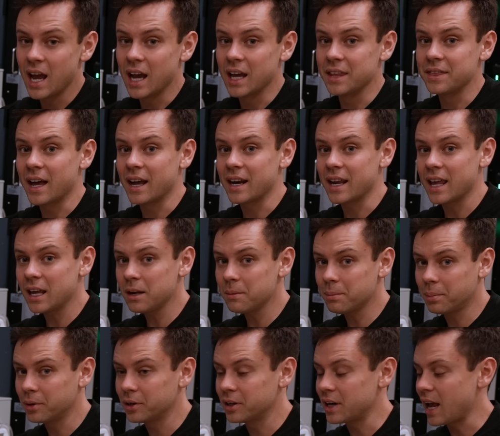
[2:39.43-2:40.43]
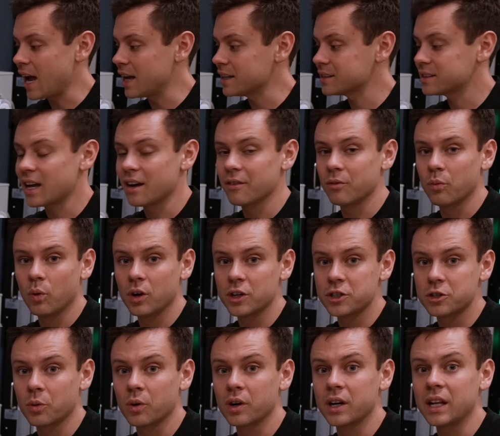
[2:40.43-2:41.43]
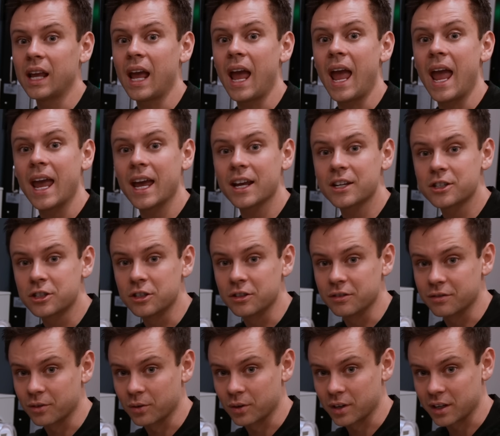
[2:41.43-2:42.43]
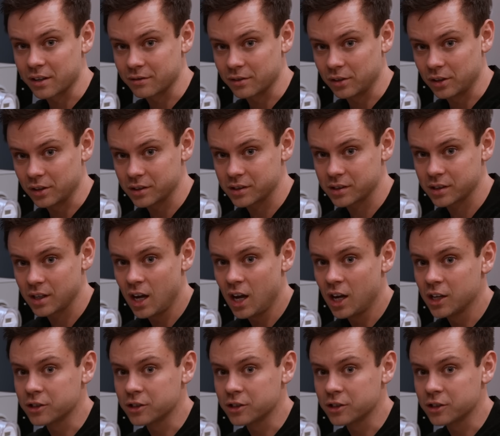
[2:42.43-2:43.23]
and that input has to have 120 and 240 volts.